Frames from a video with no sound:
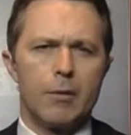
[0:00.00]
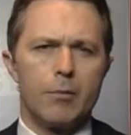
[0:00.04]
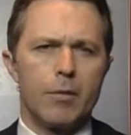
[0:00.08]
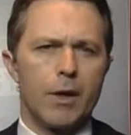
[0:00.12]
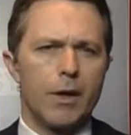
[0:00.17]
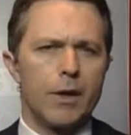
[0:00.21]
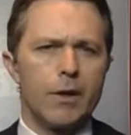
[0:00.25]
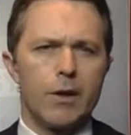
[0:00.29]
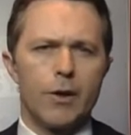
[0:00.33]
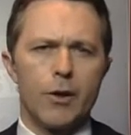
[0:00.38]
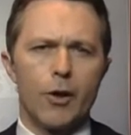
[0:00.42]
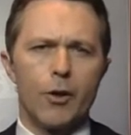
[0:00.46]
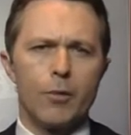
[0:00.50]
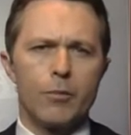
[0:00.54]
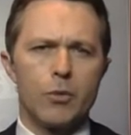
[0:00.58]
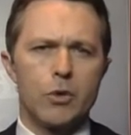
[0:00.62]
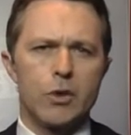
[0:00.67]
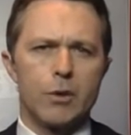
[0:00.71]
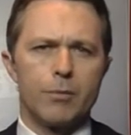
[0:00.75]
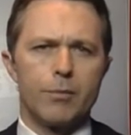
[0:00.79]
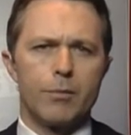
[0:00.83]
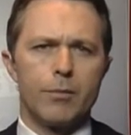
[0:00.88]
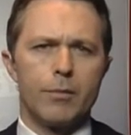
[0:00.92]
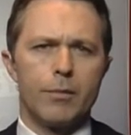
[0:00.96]
But in the
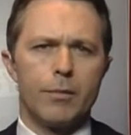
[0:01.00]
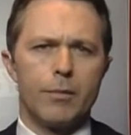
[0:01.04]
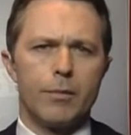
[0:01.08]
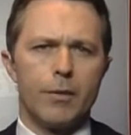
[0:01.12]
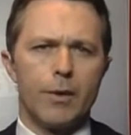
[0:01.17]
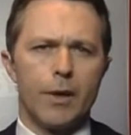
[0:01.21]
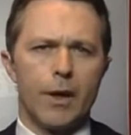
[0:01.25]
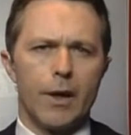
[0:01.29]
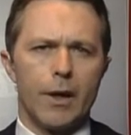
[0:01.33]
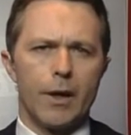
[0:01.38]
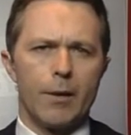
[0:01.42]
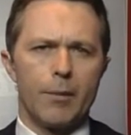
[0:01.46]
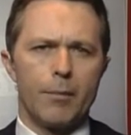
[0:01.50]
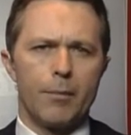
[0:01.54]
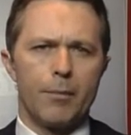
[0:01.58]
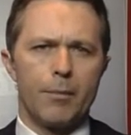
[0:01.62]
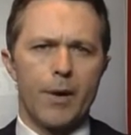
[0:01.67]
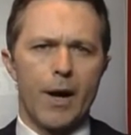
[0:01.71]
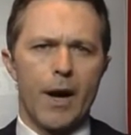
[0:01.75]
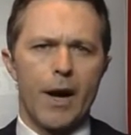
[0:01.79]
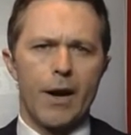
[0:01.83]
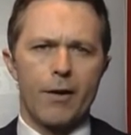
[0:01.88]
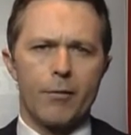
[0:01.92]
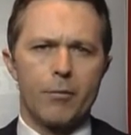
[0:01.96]
non-Muslim
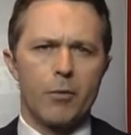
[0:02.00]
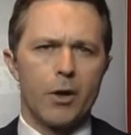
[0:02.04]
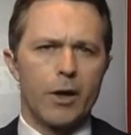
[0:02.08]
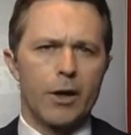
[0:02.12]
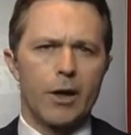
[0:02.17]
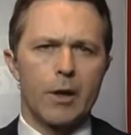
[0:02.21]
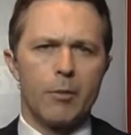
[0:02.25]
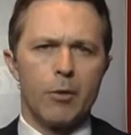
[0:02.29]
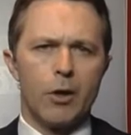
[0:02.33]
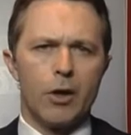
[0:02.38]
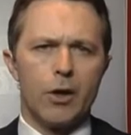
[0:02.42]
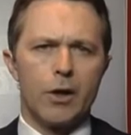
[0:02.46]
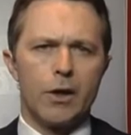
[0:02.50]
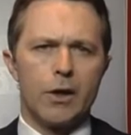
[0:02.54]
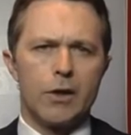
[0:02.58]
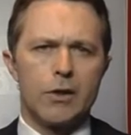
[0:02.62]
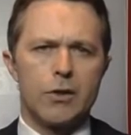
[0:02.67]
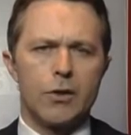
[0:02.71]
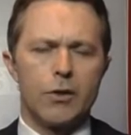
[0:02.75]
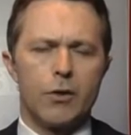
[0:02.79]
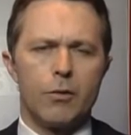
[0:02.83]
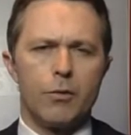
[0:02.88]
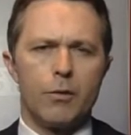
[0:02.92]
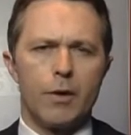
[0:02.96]
part of my community
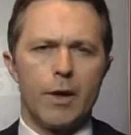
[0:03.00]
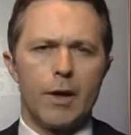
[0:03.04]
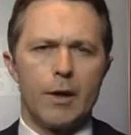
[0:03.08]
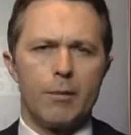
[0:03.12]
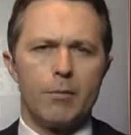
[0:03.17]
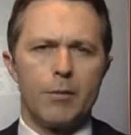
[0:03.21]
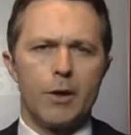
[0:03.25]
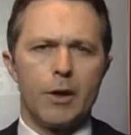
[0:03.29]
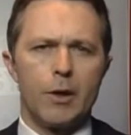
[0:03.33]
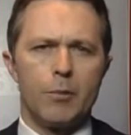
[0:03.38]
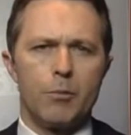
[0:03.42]
too,